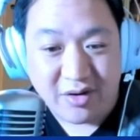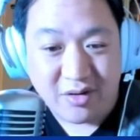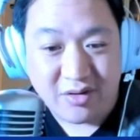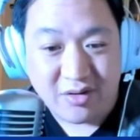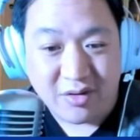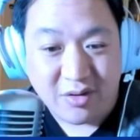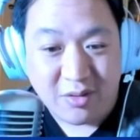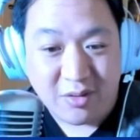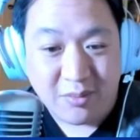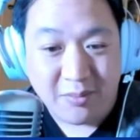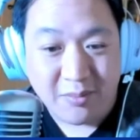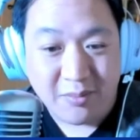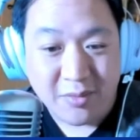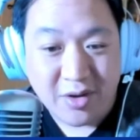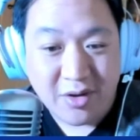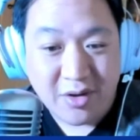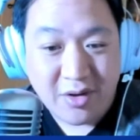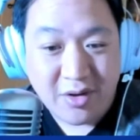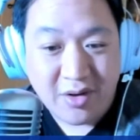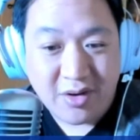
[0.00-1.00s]
So,
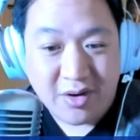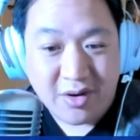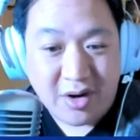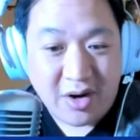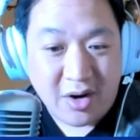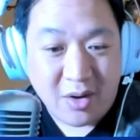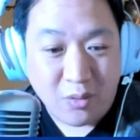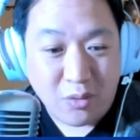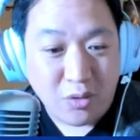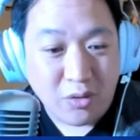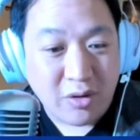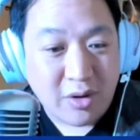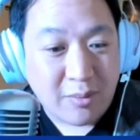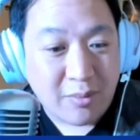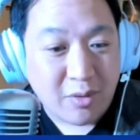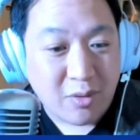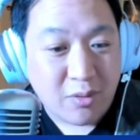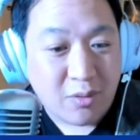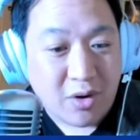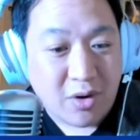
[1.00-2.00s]
rule
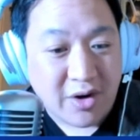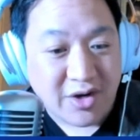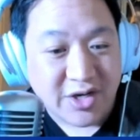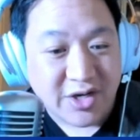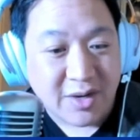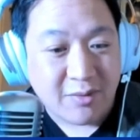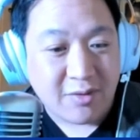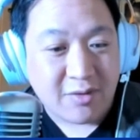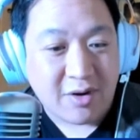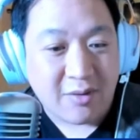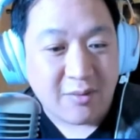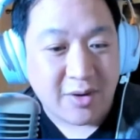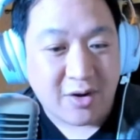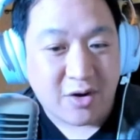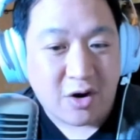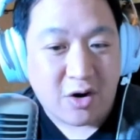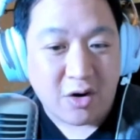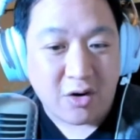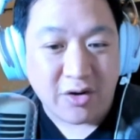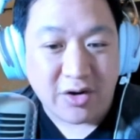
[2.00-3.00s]
number 1, James Montgomery:
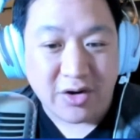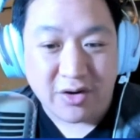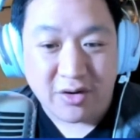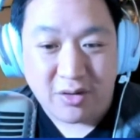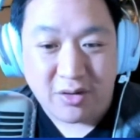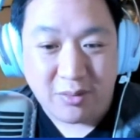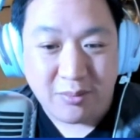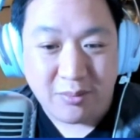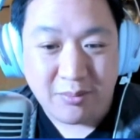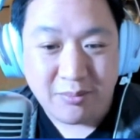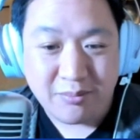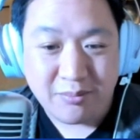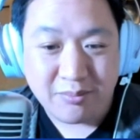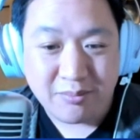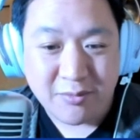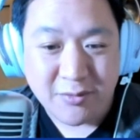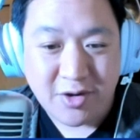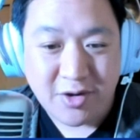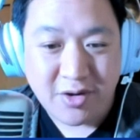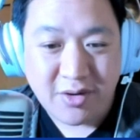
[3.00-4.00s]
cardio.
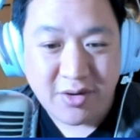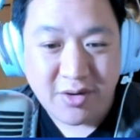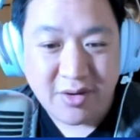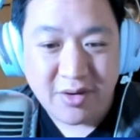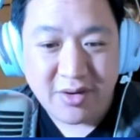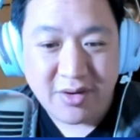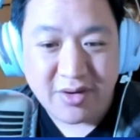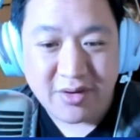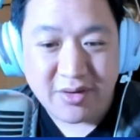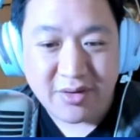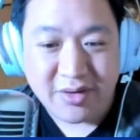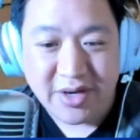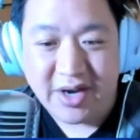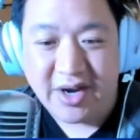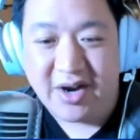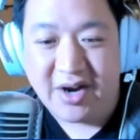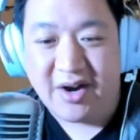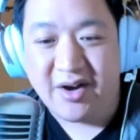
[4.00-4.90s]
Yeah,